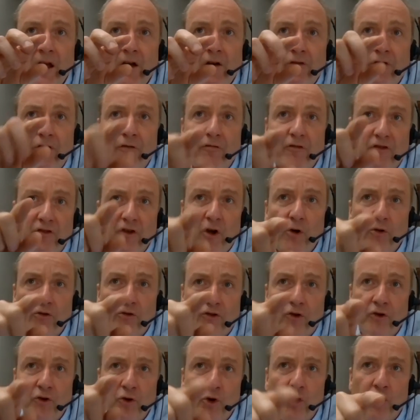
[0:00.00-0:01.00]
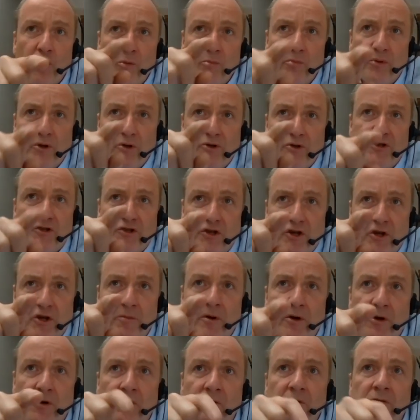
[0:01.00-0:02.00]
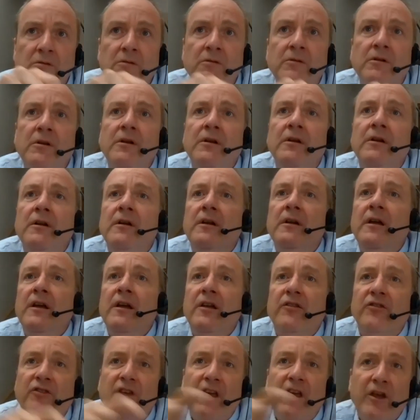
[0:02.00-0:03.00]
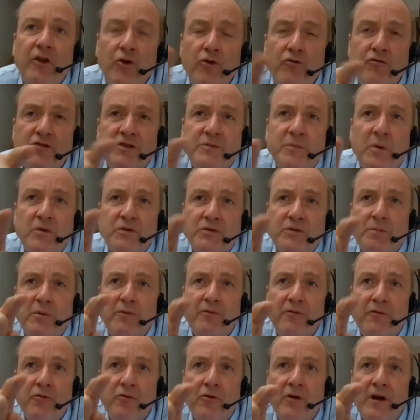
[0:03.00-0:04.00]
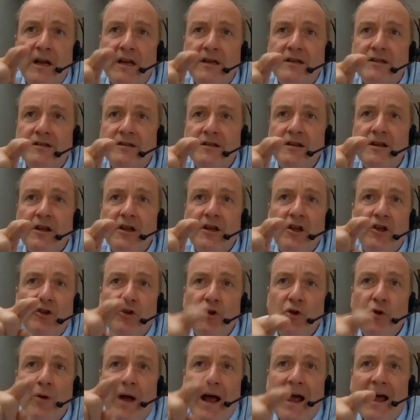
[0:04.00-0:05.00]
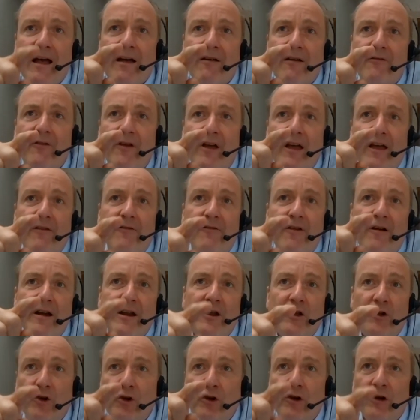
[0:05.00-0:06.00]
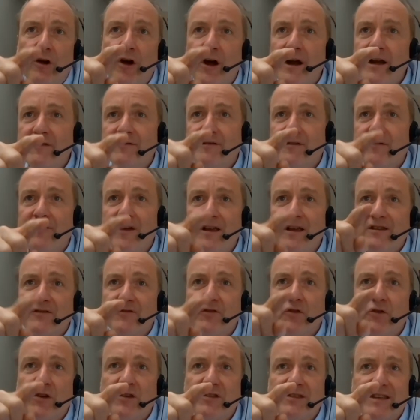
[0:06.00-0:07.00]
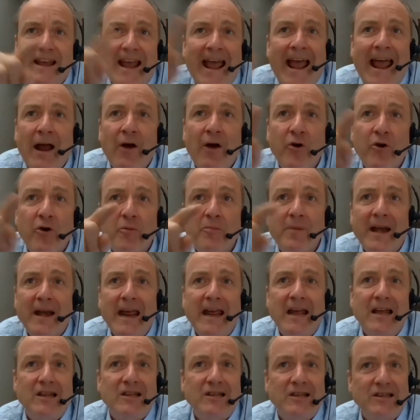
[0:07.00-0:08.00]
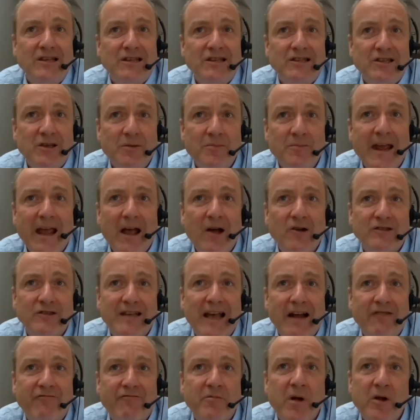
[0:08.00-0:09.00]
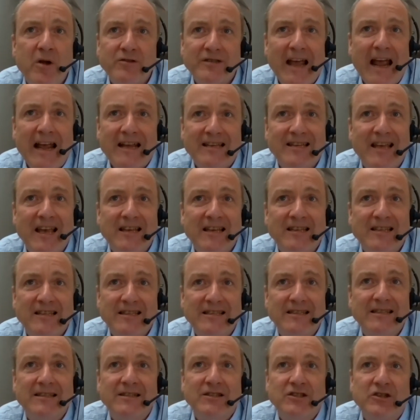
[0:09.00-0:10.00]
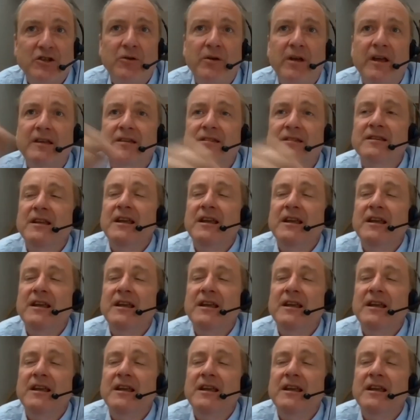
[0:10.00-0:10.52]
the results on your computer terminal, saying you're responsible for it, you have a very good line of defense. If you can say, hang on a minute, somebody else had remote access to it.